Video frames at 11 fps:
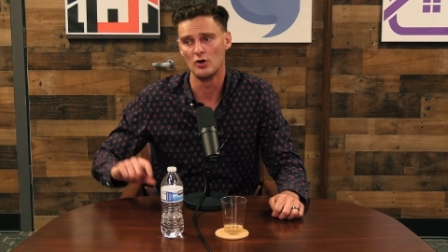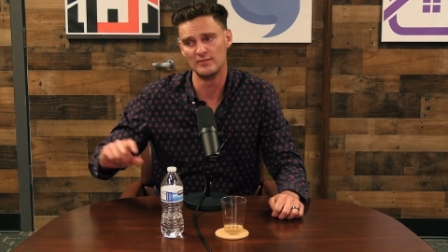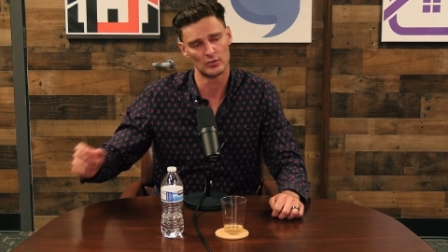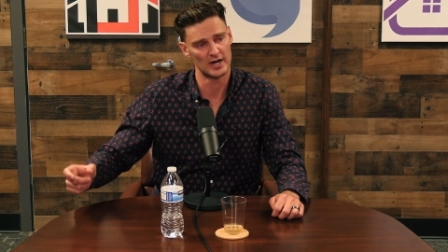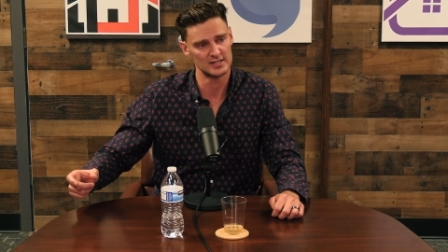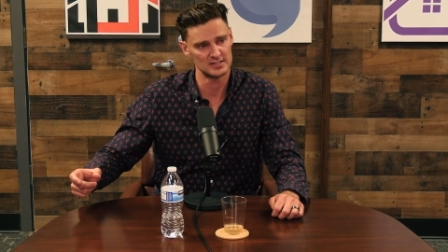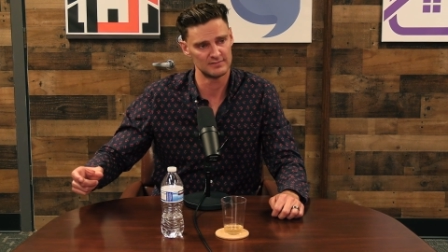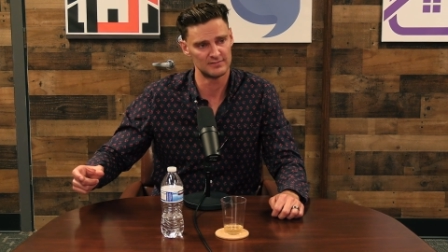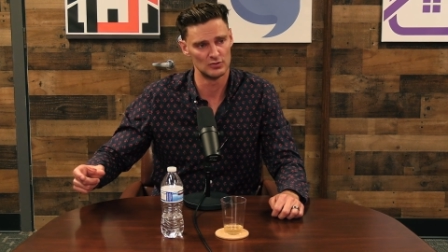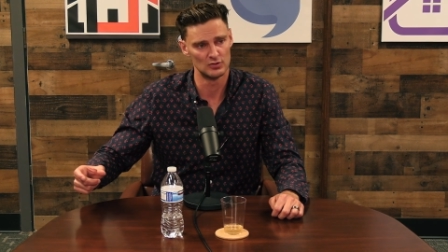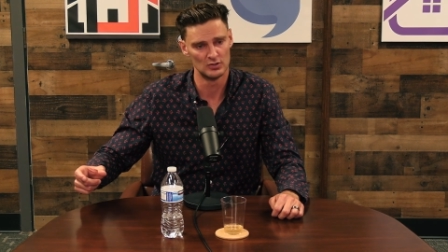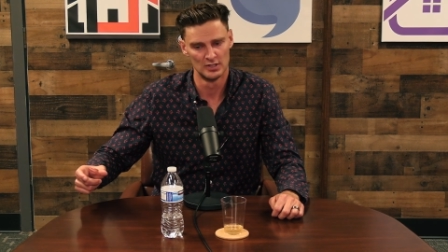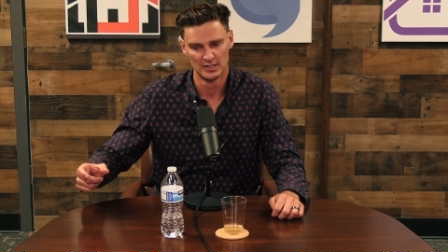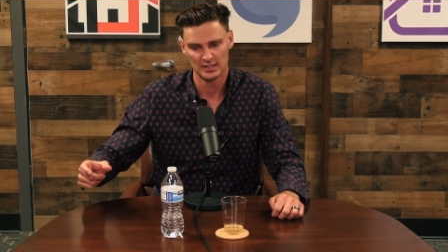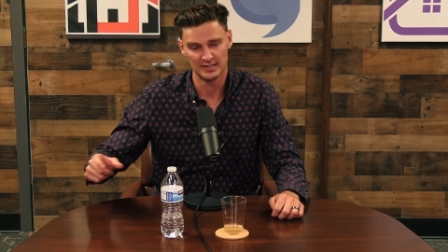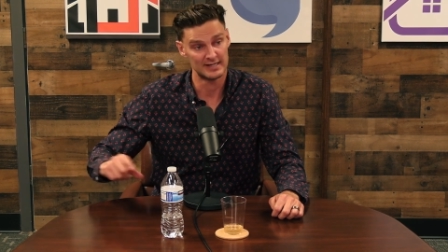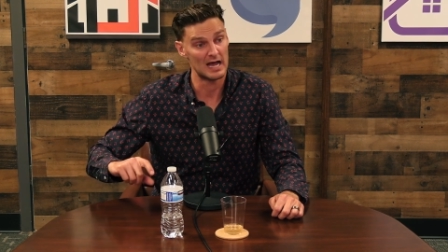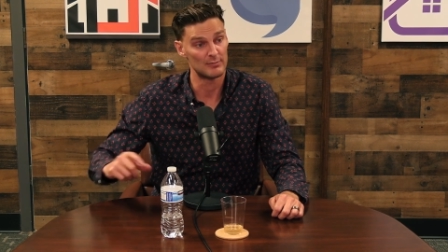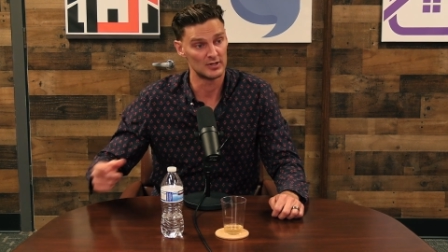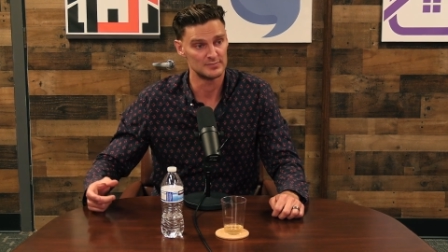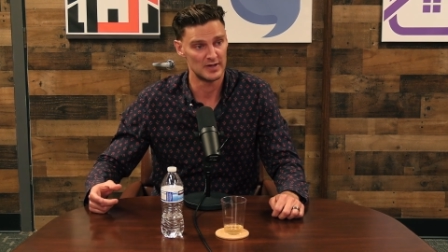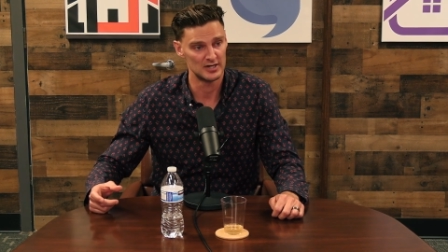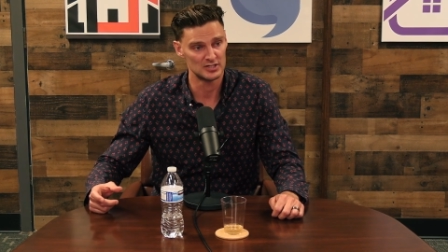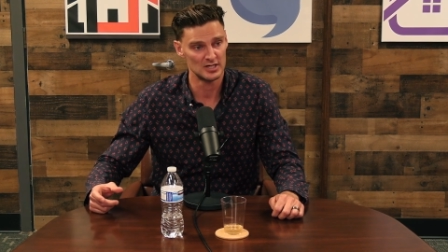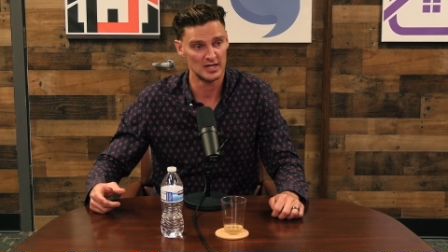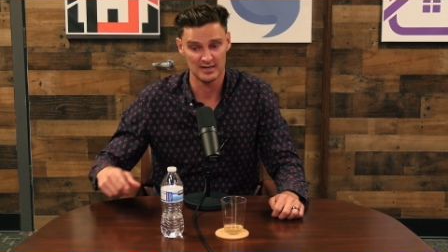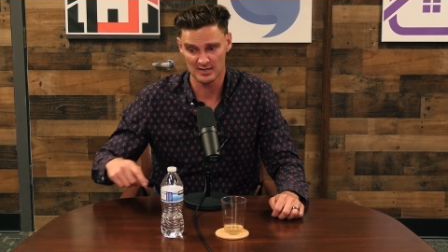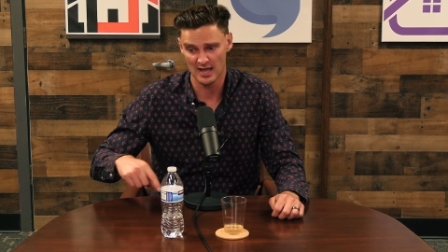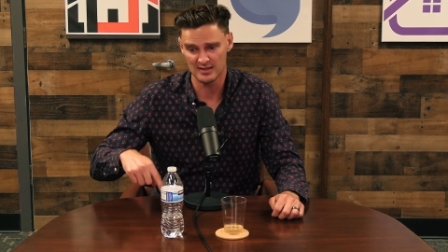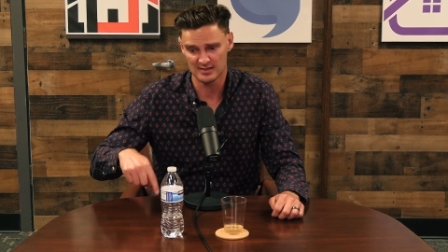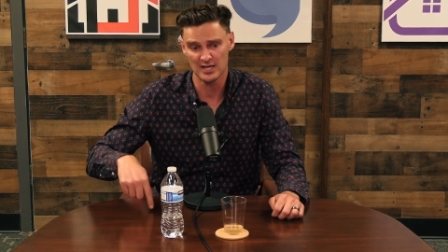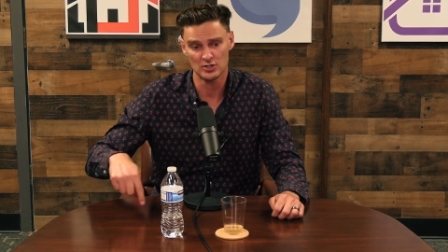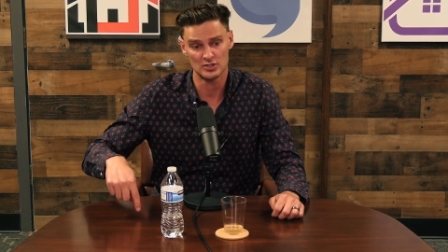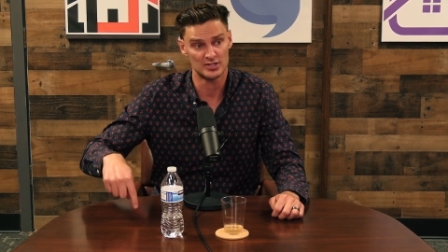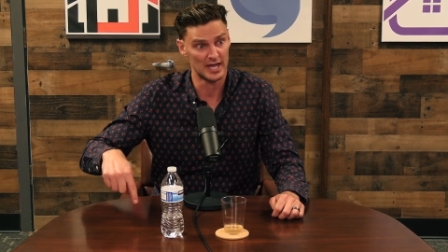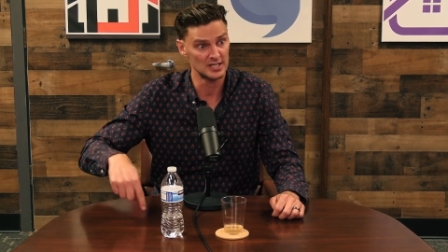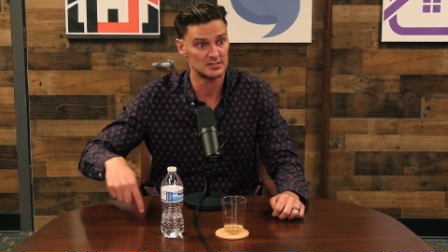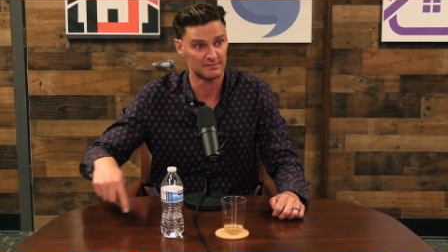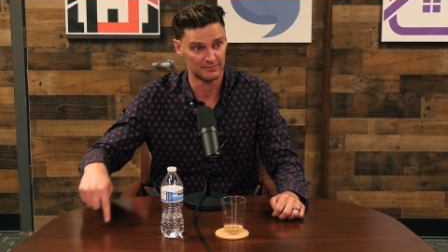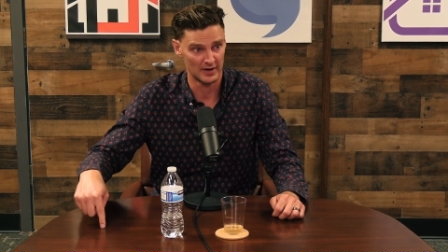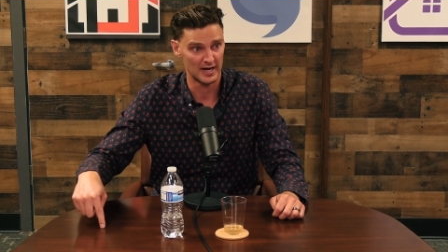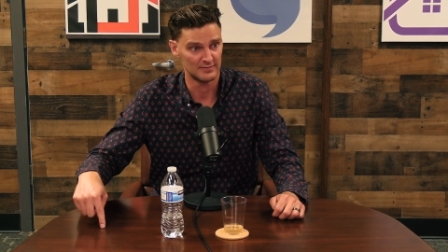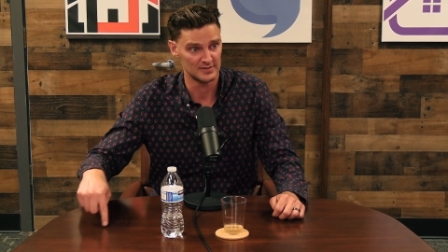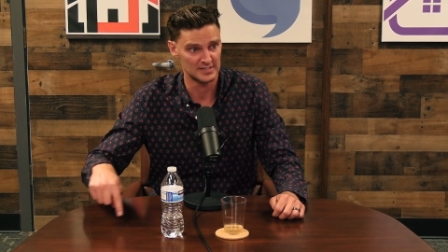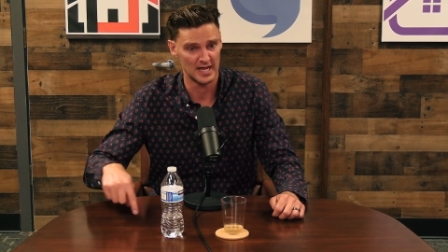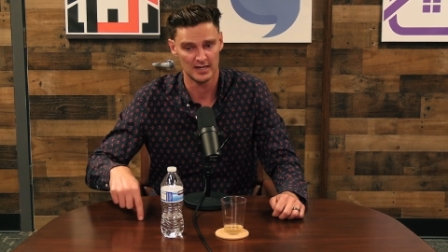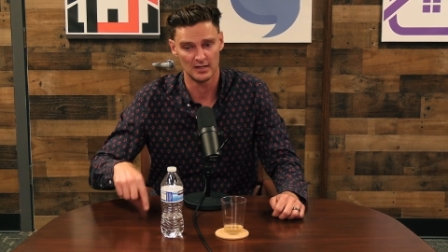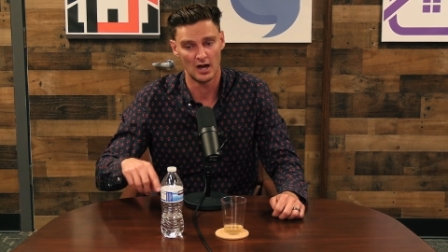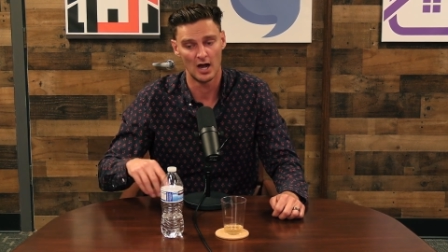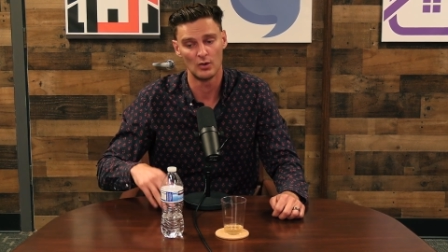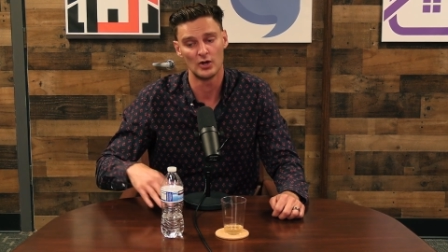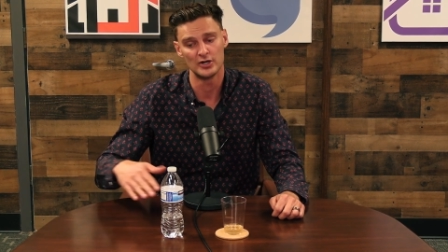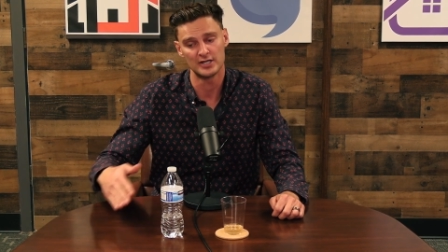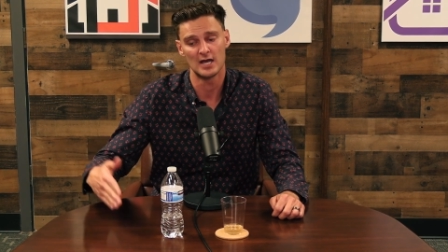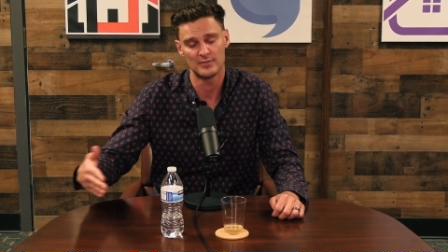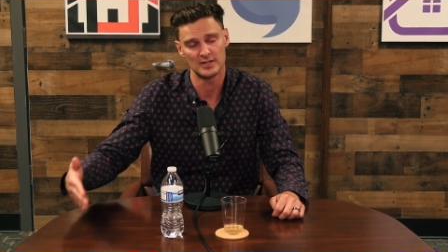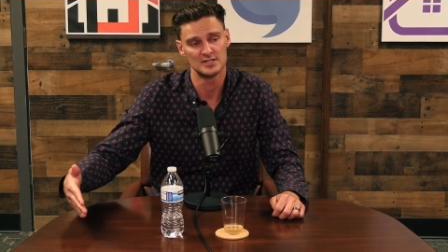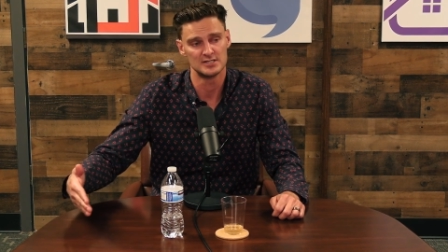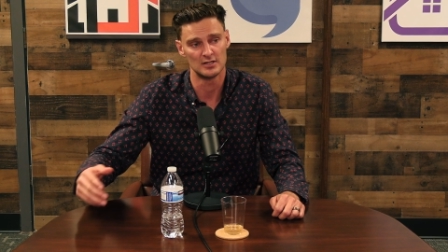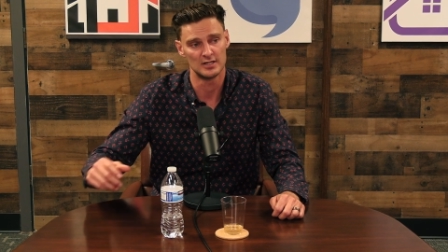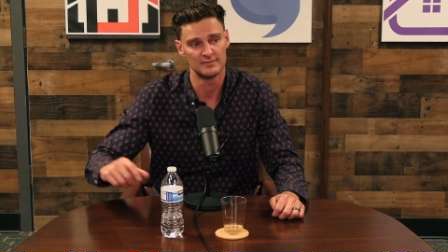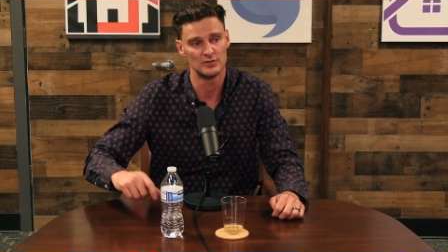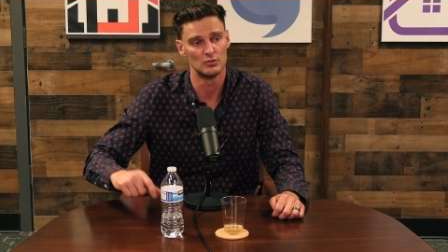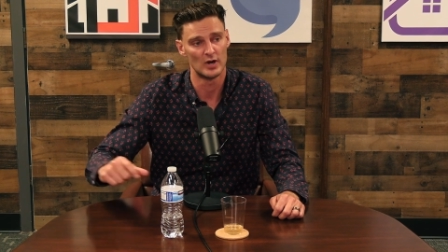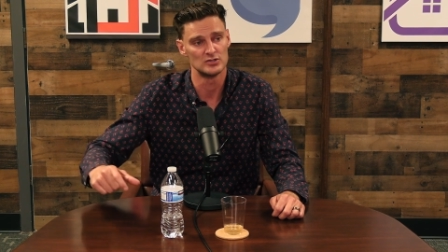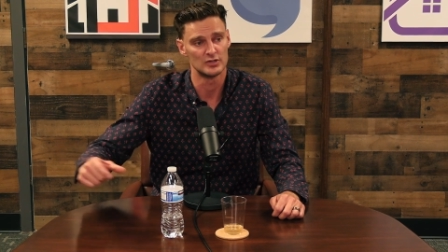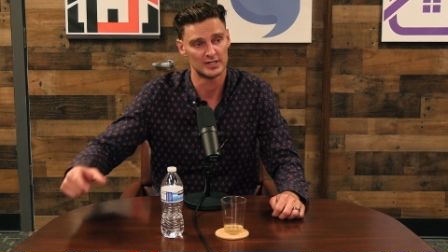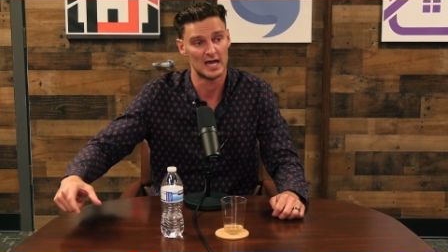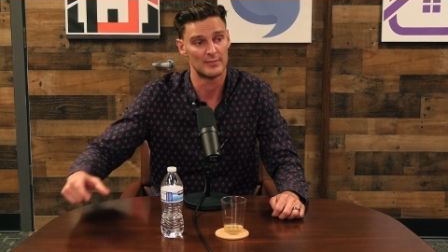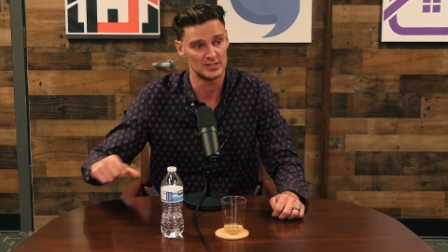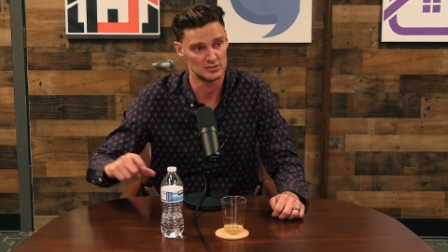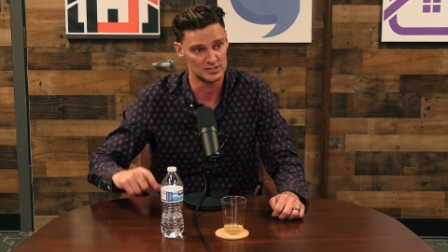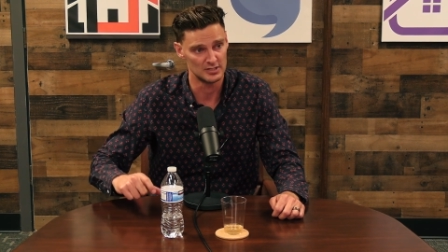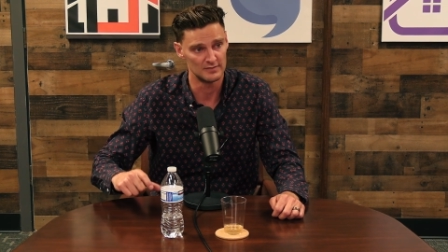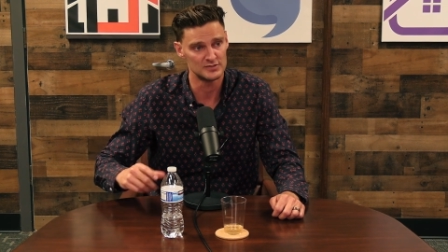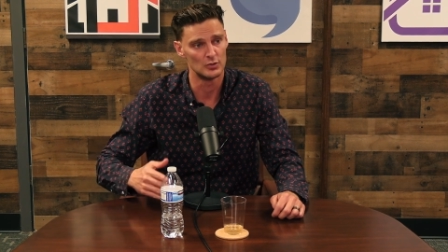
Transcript: over raising for the capital expenditure, and and thank thanks to Frank for saying I will only K P this deal if you raise all the capex yourself.